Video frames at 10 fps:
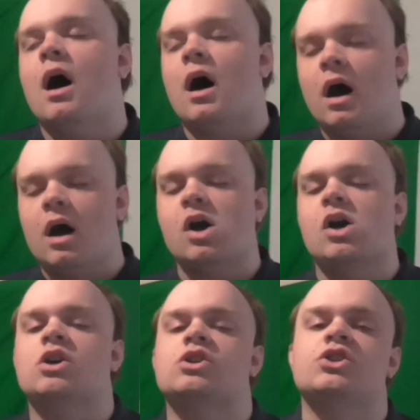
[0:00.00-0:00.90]

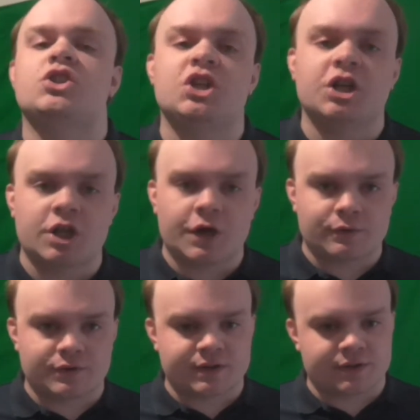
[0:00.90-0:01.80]
are
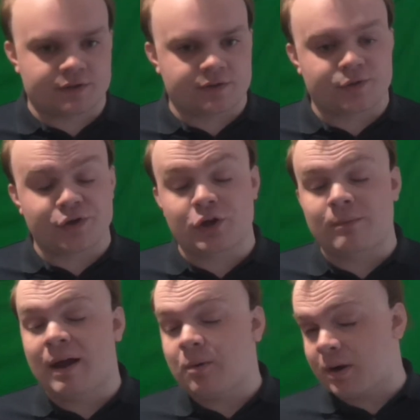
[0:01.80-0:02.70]
Geonosis, so
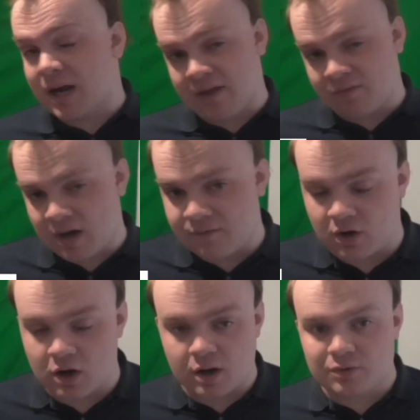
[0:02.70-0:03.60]
you may want to have
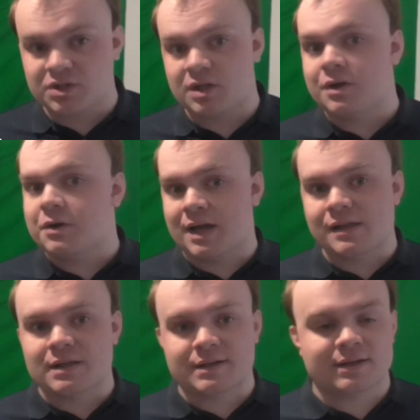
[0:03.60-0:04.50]
another closer look
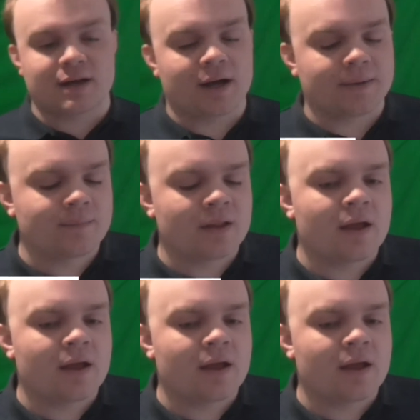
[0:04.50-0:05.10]
at this guy.